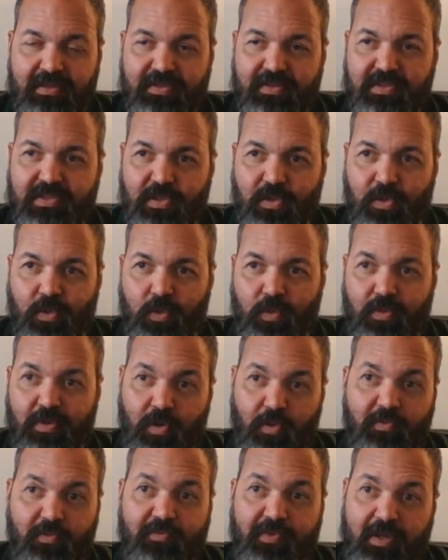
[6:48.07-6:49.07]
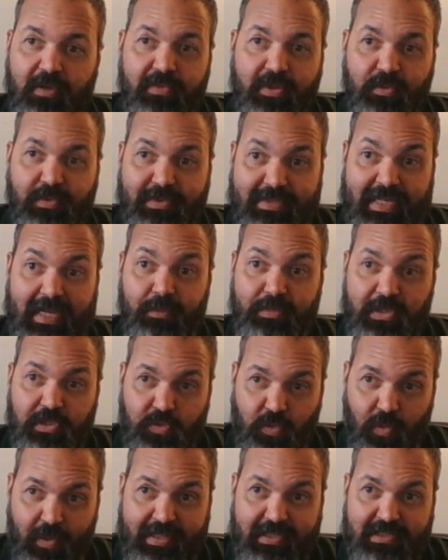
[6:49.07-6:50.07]
So GoFundMe was happy
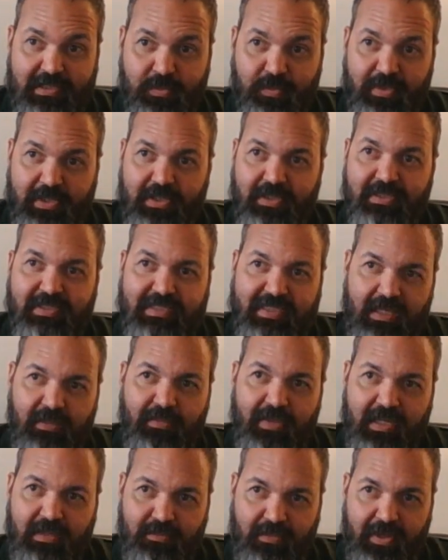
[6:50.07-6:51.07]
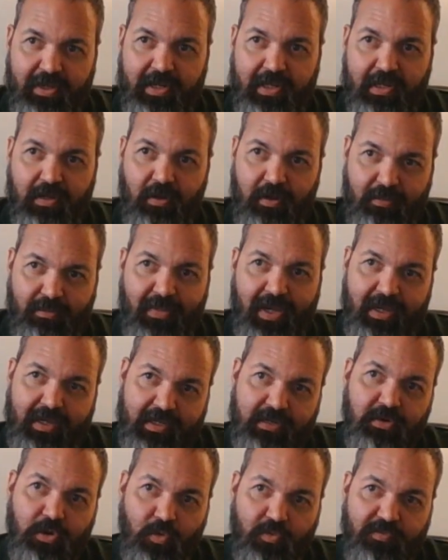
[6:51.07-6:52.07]
twice because they made money on my
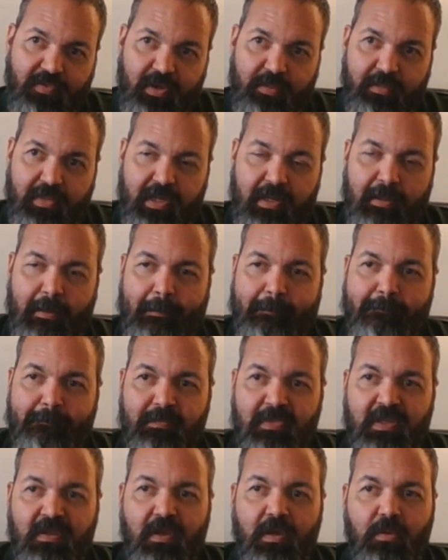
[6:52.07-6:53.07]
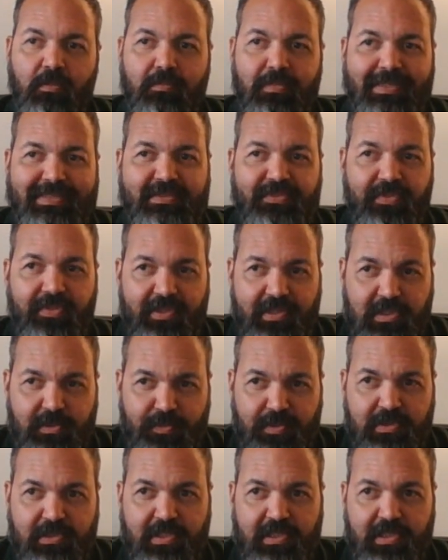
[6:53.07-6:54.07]
GoFundMe. But this
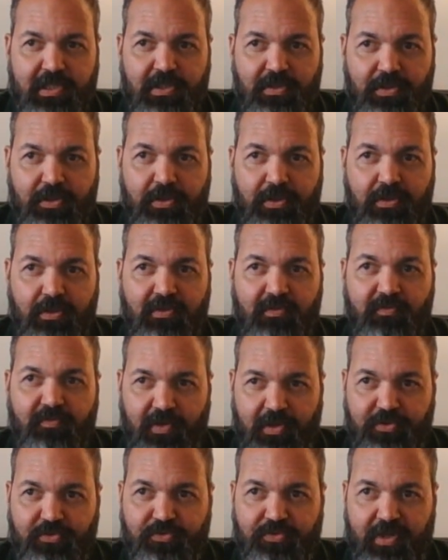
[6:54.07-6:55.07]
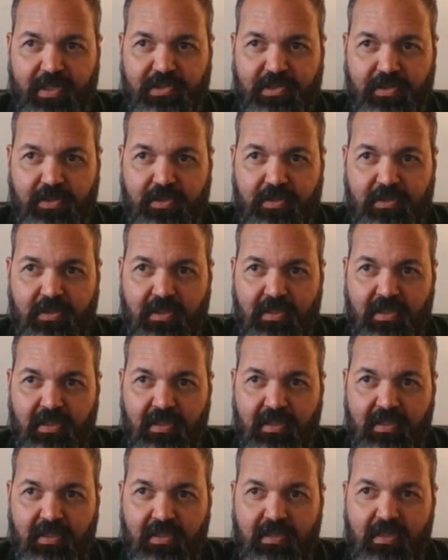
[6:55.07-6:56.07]
particular fundraiser,
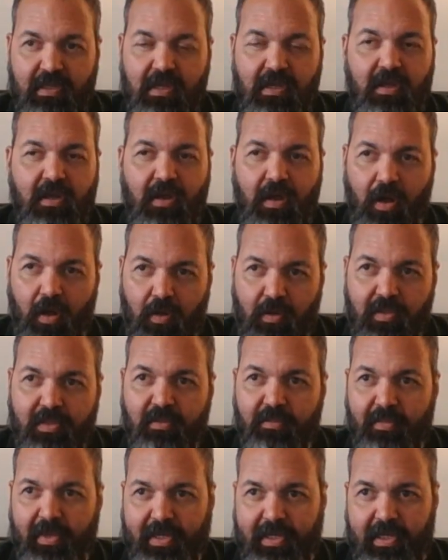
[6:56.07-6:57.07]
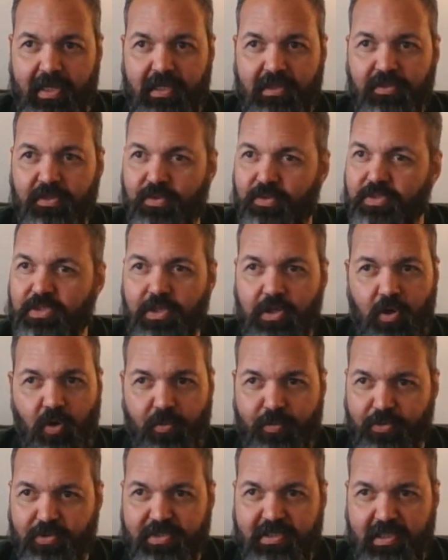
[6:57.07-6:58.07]
all the money, there's no
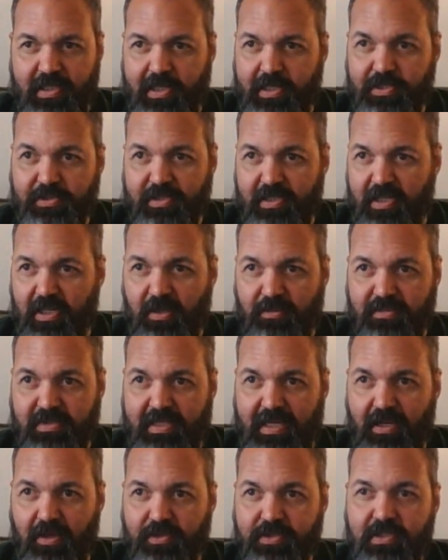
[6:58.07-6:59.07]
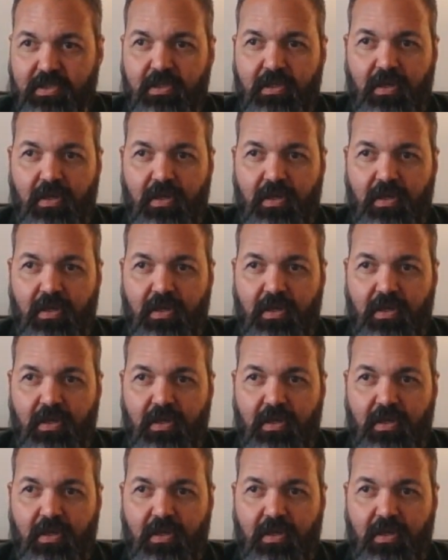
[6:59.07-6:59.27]
percentage that comes out.